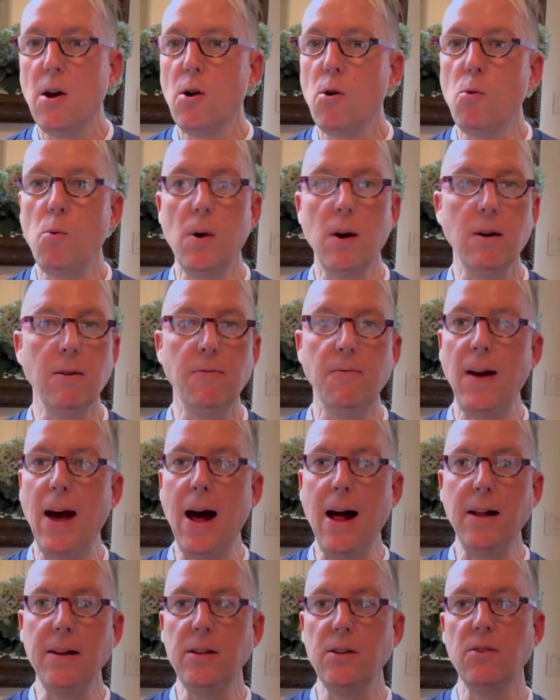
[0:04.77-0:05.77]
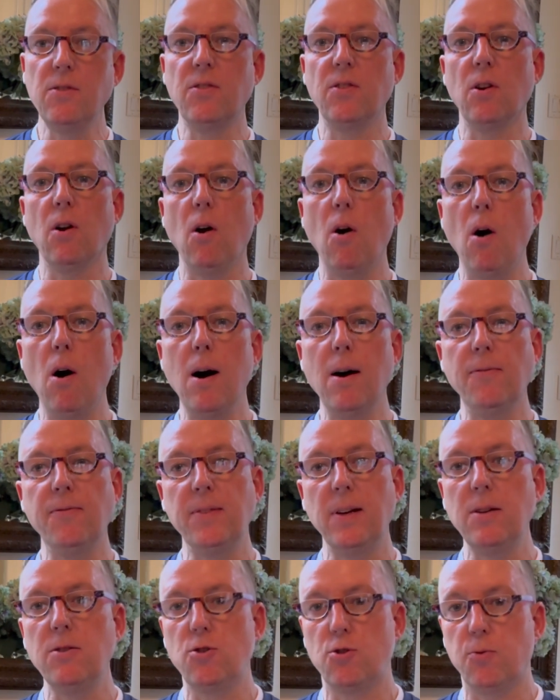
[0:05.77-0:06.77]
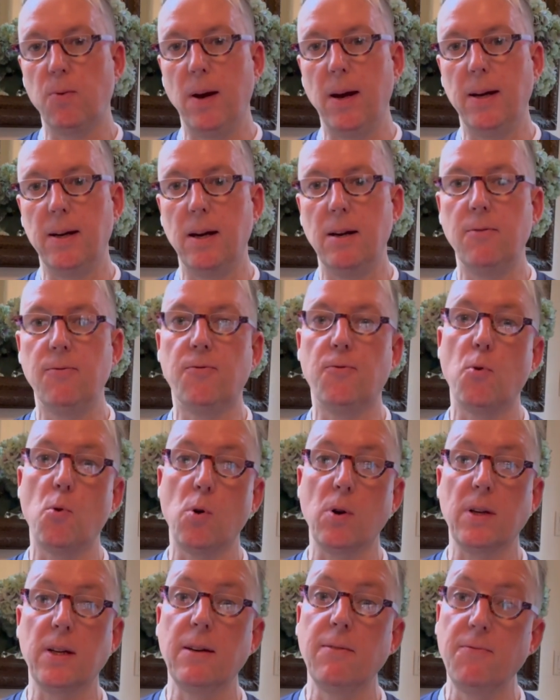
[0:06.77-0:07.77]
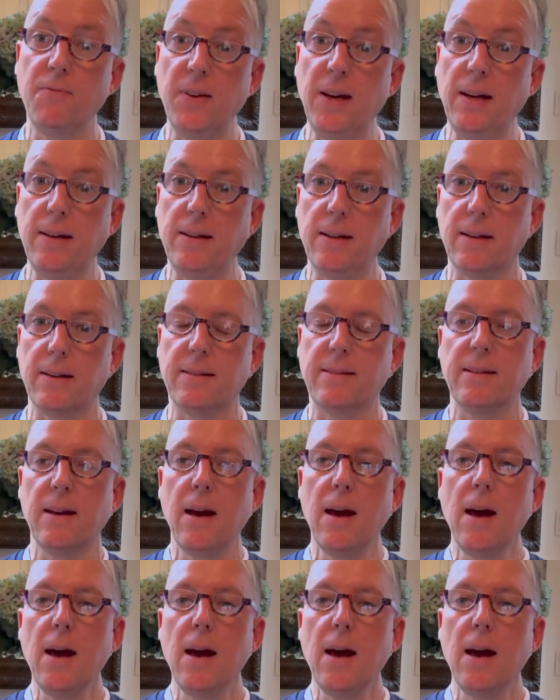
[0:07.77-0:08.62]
where values are often traded for convenience